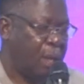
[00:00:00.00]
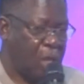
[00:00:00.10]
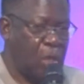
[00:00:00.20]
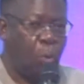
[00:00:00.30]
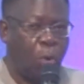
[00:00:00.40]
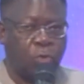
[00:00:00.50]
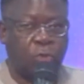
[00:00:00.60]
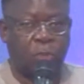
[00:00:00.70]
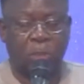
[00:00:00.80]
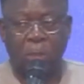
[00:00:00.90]
He
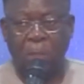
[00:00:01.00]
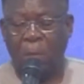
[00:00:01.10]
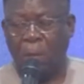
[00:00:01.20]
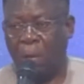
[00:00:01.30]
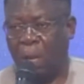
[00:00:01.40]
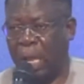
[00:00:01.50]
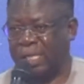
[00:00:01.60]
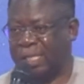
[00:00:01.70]
was a